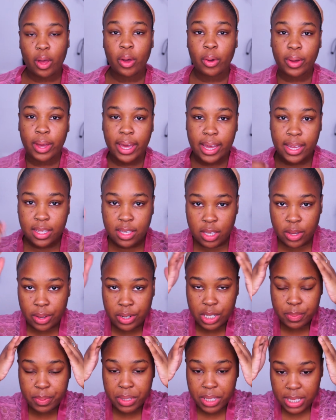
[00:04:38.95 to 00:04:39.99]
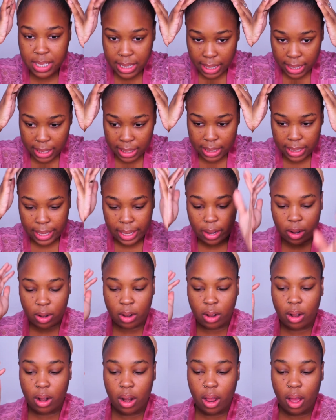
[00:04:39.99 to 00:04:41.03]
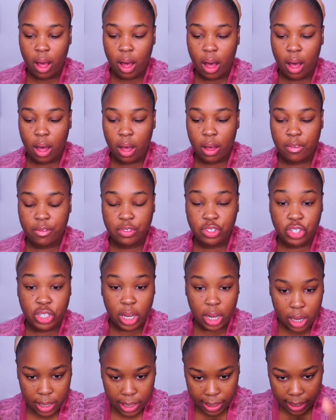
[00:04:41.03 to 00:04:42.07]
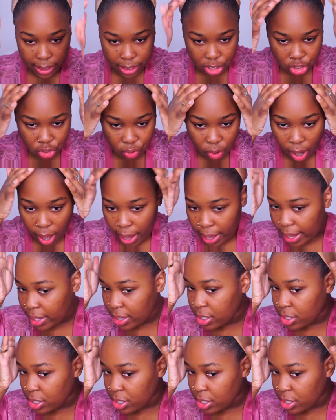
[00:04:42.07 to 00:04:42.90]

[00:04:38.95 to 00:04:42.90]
Okay, so I just put the second layer of gel and let it dry.